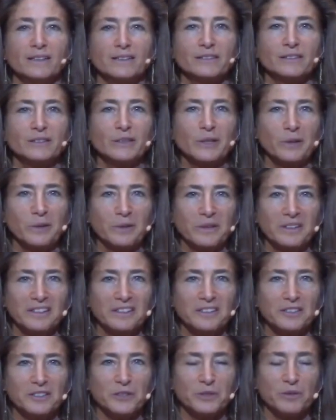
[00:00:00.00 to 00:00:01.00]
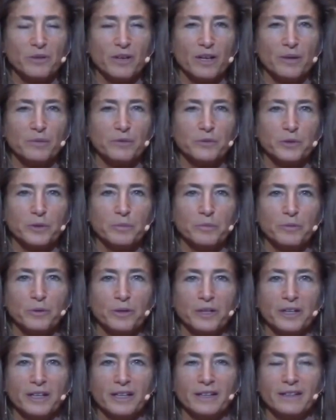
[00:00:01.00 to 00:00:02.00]
So he describes one
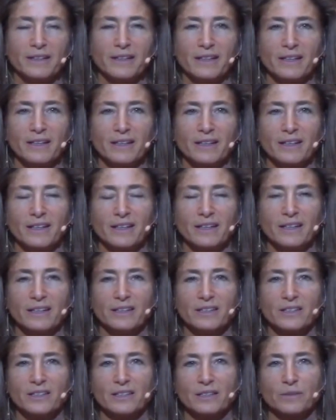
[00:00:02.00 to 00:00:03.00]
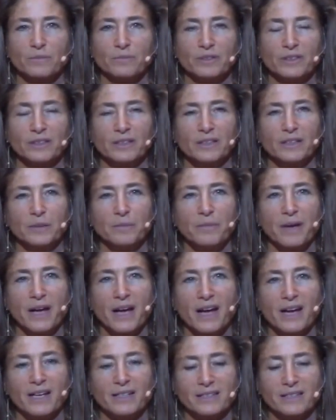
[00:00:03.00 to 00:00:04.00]
morning that he's completed
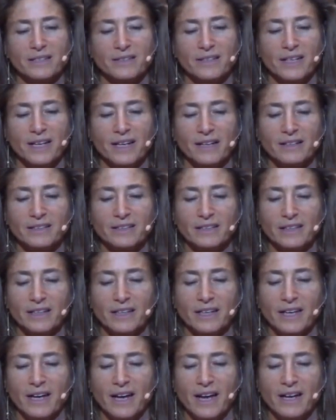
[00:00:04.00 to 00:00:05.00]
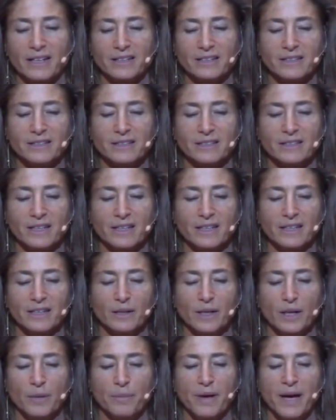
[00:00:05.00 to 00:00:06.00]
Mass, and the next thing he has is
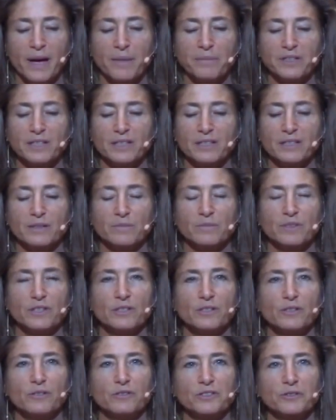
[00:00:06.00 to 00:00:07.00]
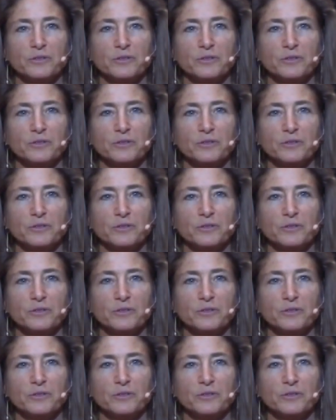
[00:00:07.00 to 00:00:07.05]
a, a baptism to do.